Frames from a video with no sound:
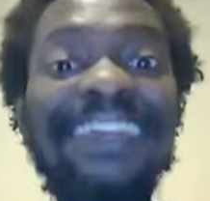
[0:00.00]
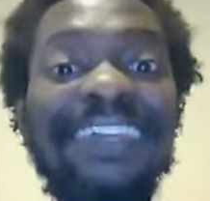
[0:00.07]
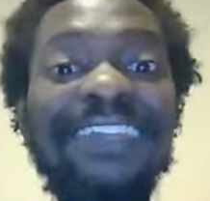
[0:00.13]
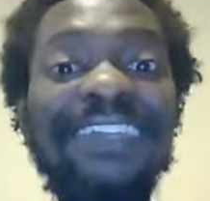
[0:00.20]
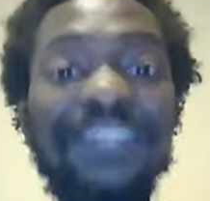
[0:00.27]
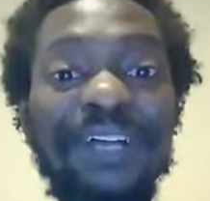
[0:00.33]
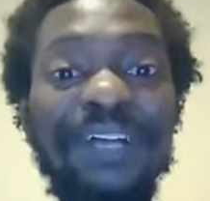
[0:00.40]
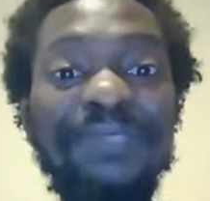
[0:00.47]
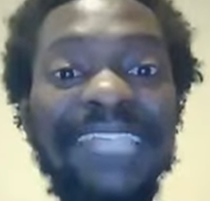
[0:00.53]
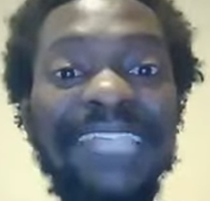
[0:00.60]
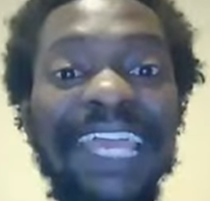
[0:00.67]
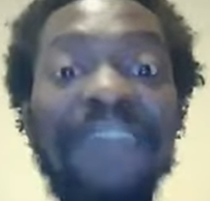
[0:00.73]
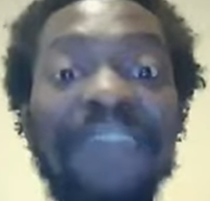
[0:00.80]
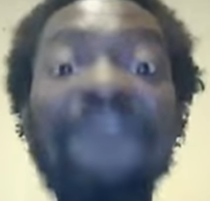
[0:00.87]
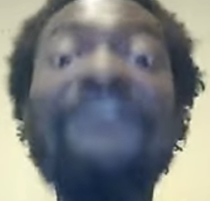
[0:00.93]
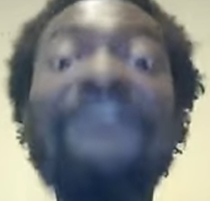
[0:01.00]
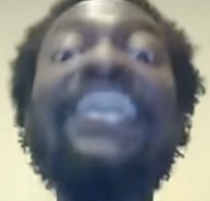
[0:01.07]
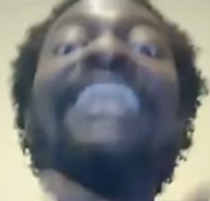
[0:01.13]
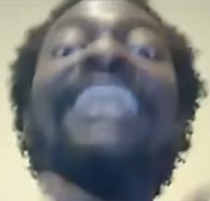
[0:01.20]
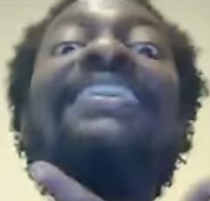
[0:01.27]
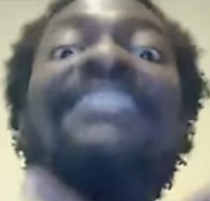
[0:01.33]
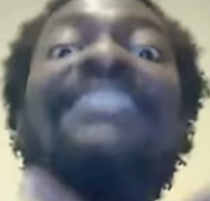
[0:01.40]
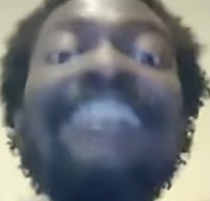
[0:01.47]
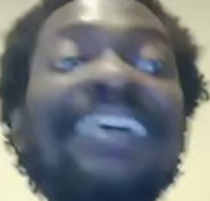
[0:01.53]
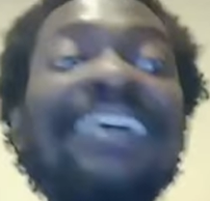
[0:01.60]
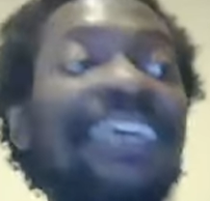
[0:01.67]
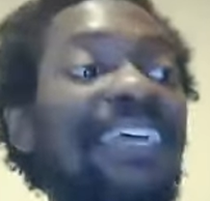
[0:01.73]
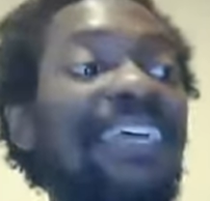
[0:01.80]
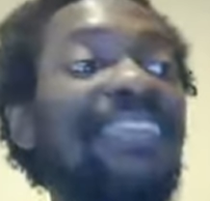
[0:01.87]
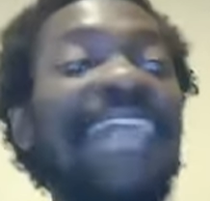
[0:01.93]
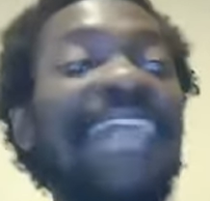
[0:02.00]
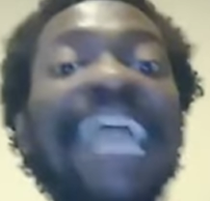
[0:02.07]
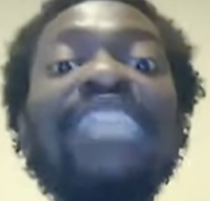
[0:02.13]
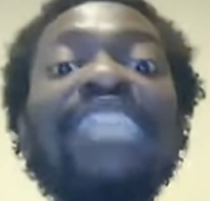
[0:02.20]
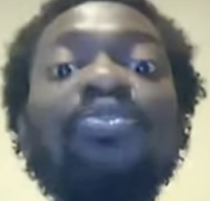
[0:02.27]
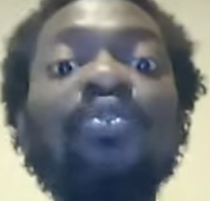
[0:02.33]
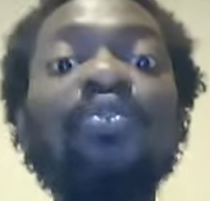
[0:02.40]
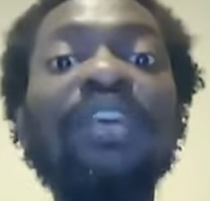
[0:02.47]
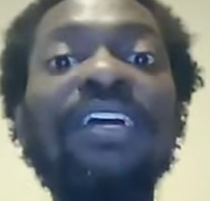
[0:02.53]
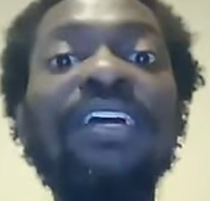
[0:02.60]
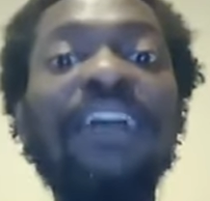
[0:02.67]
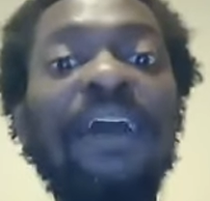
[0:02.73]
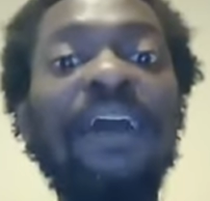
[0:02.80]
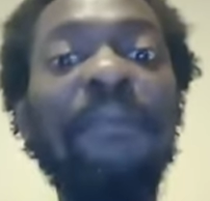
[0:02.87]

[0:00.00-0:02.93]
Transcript: You know what I'm saying? Faith. That's what